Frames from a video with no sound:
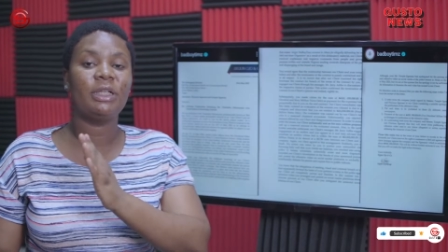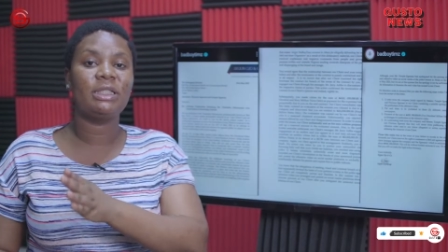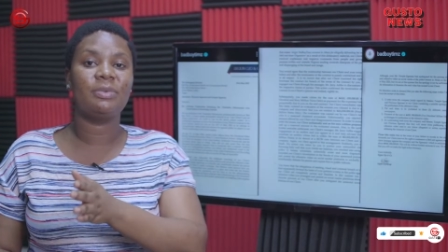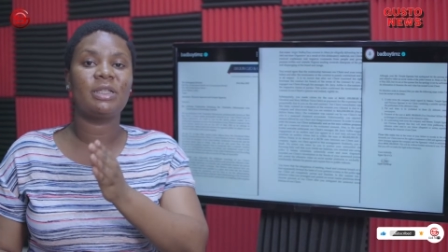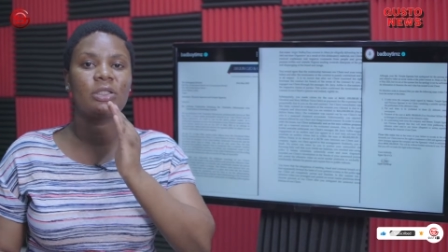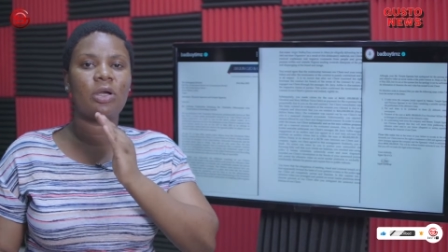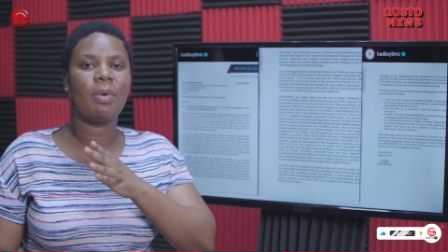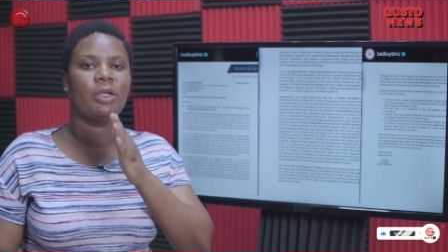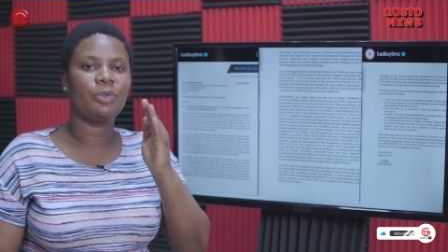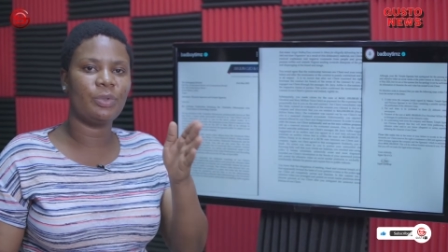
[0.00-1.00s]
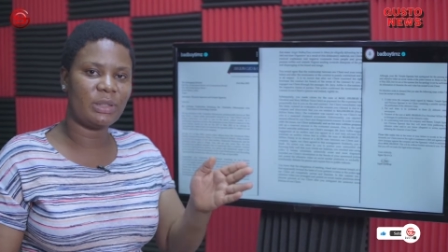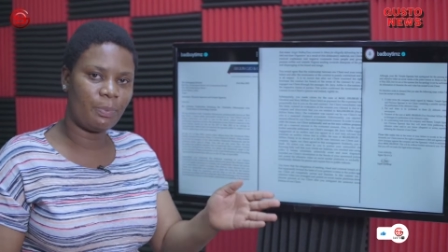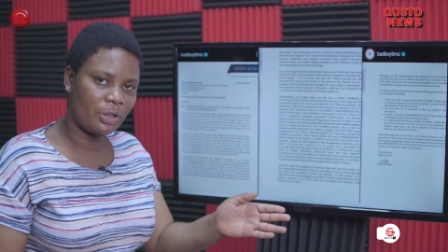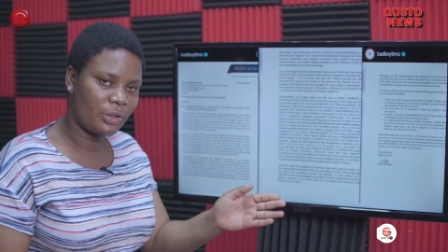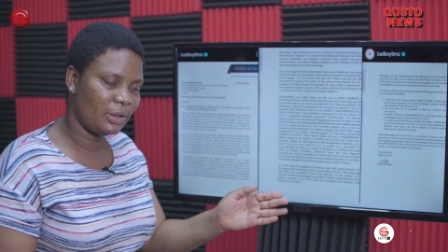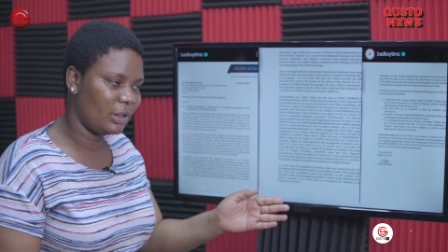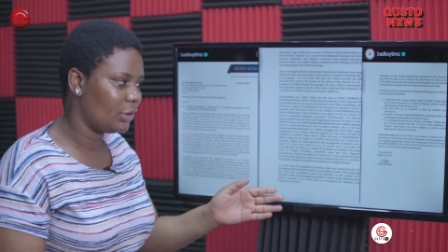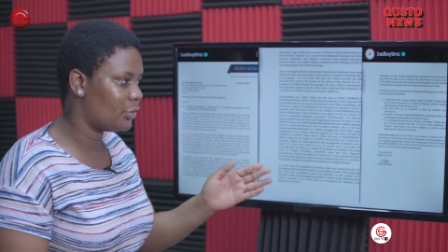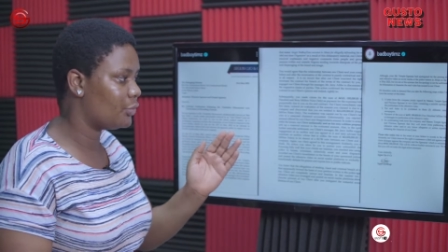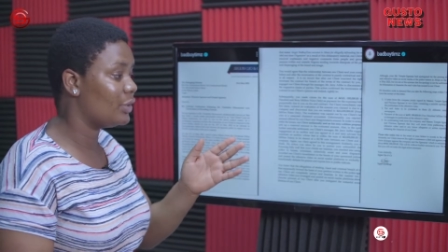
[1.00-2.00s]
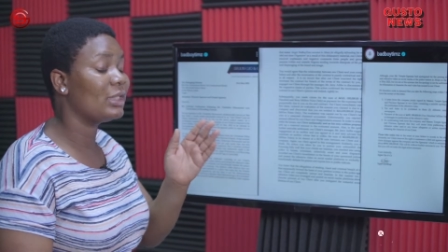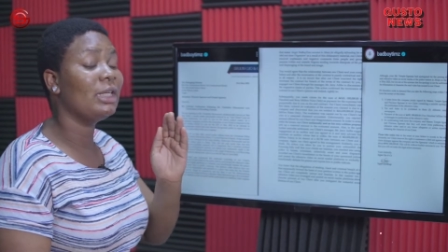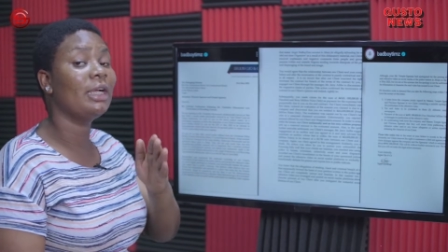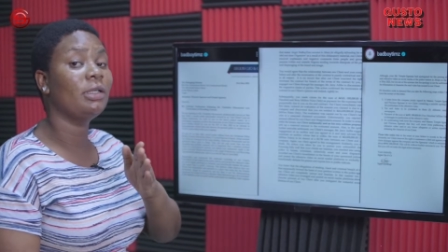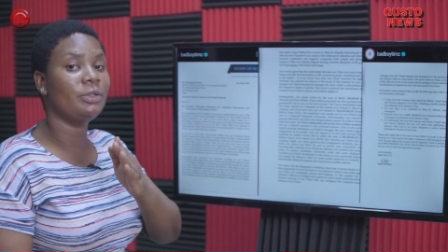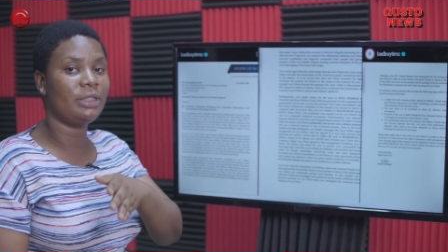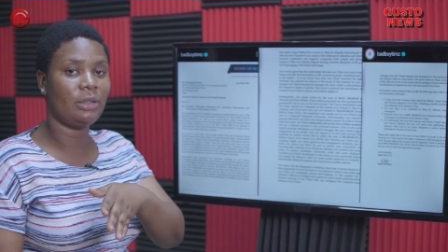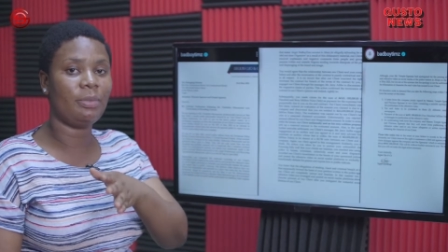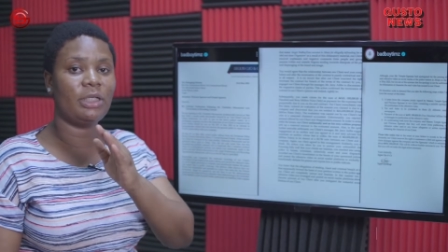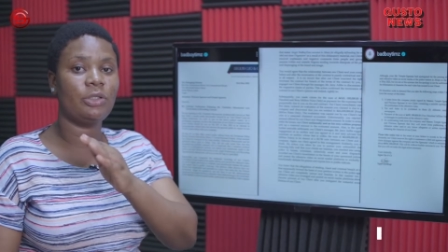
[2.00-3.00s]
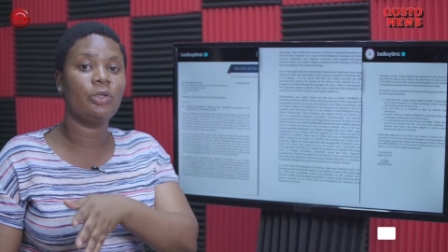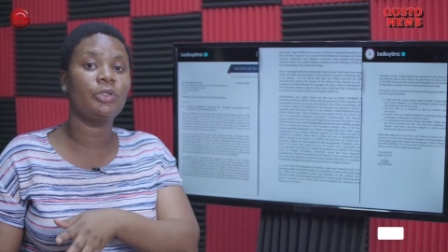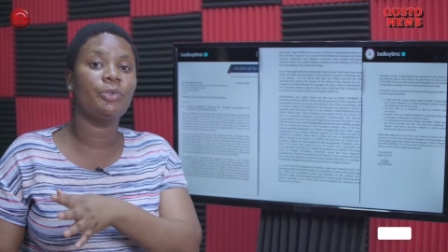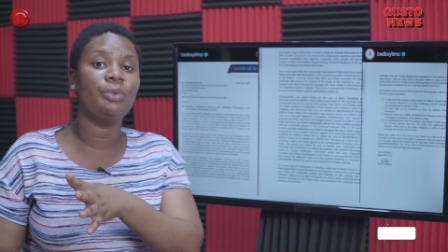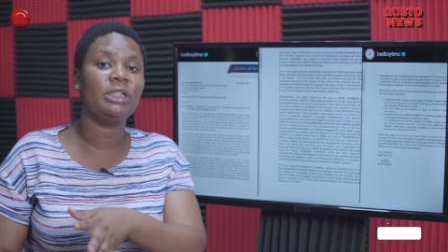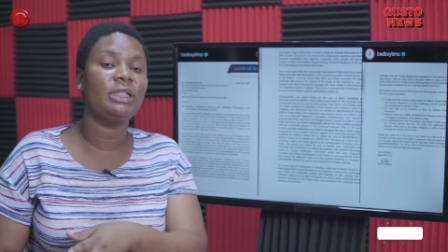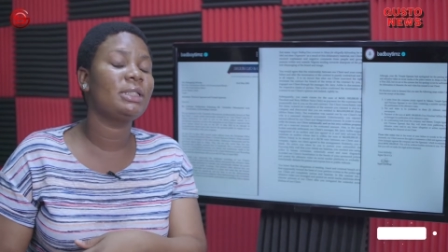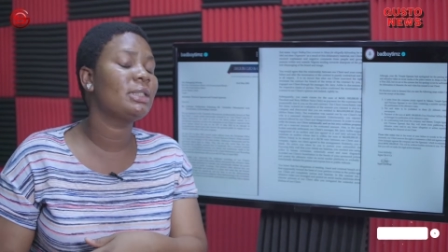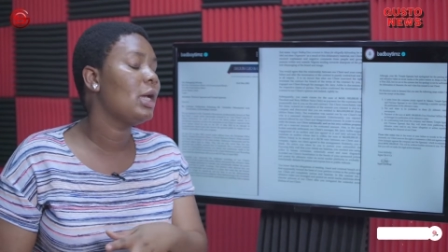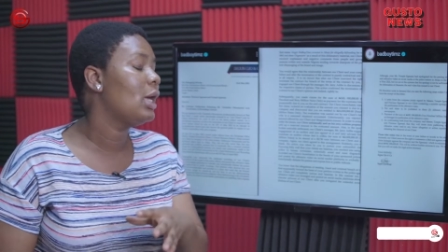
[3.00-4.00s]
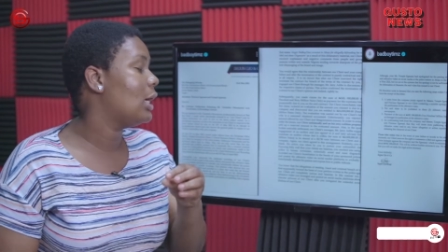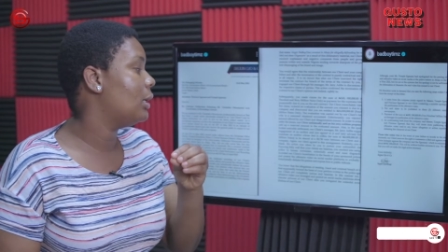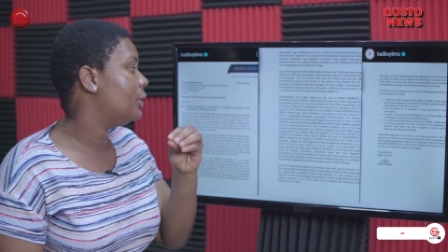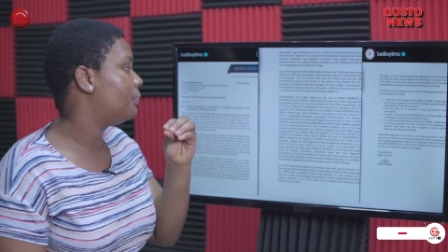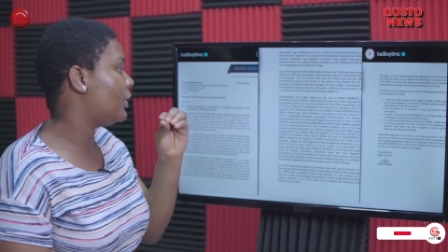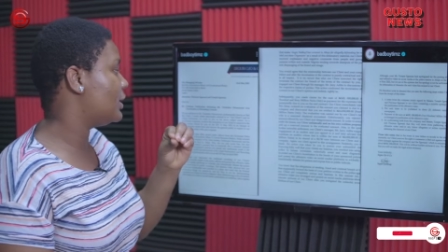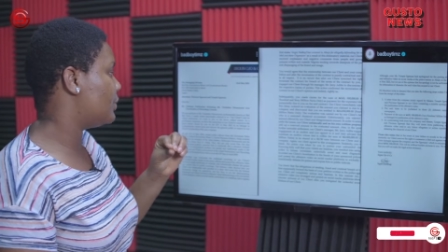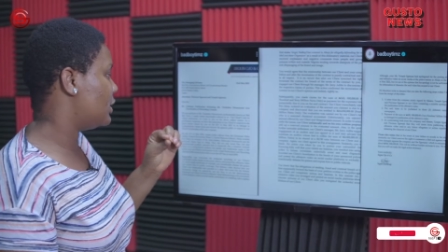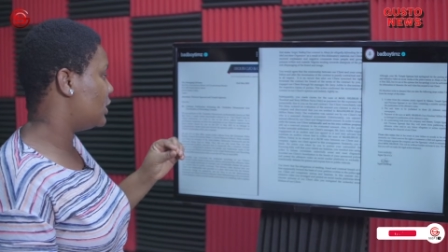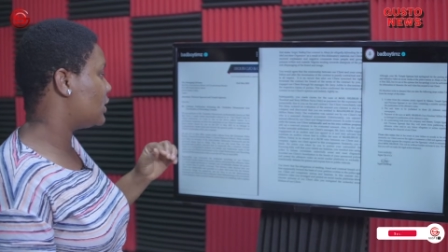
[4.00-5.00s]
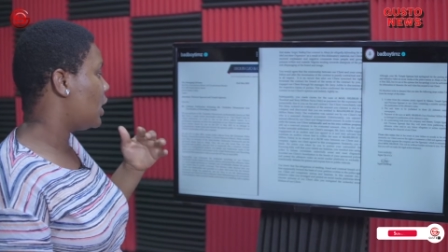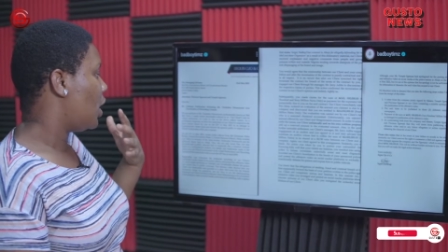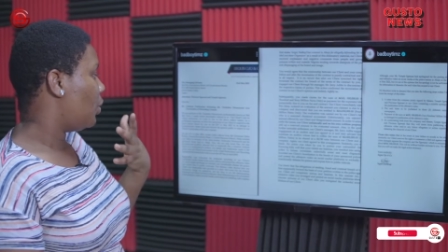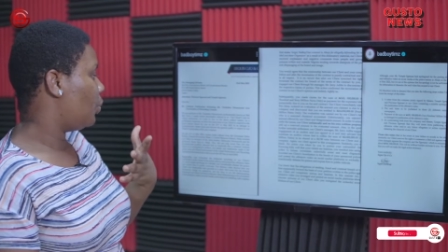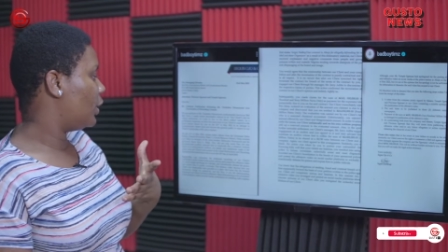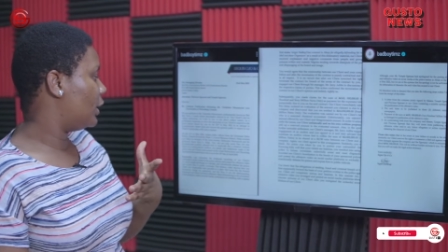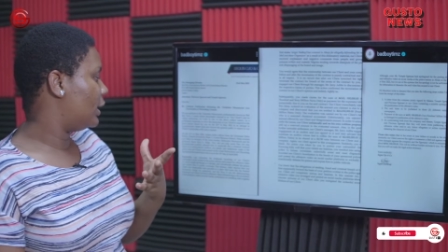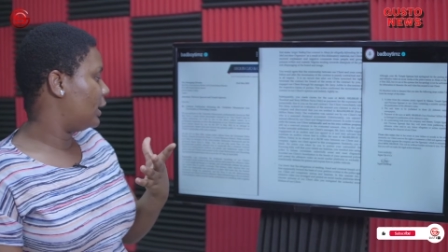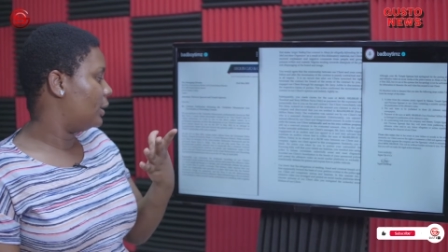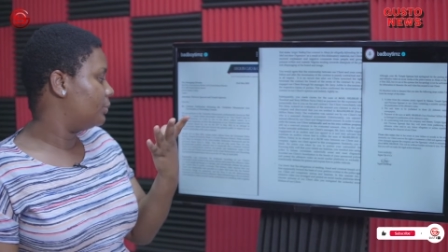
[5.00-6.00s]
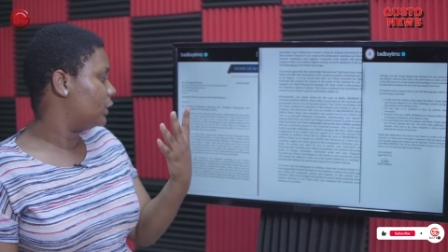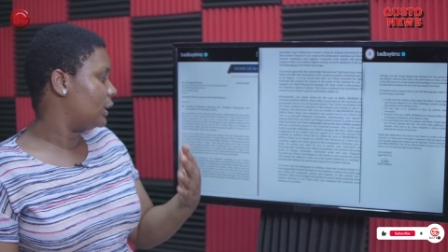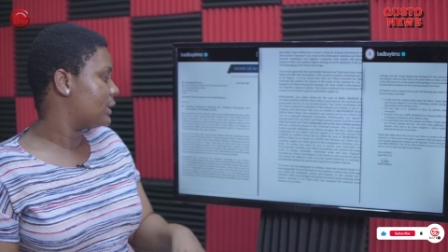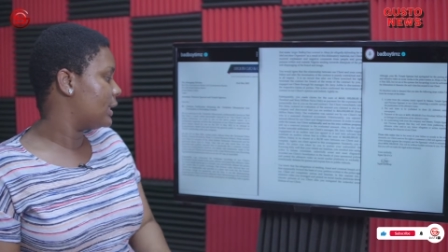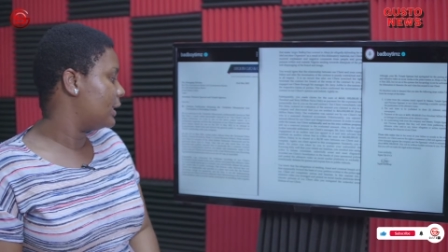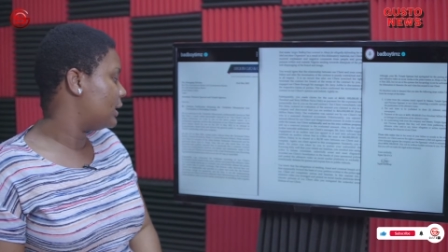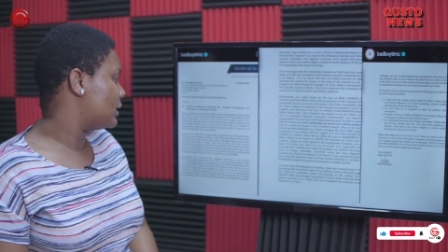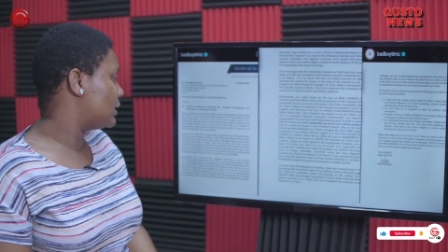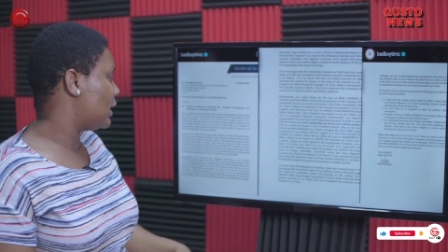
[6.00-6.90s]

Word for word: Boy Timz has come out to respond to this through his legal team and he also released um, a press release where um, he said this.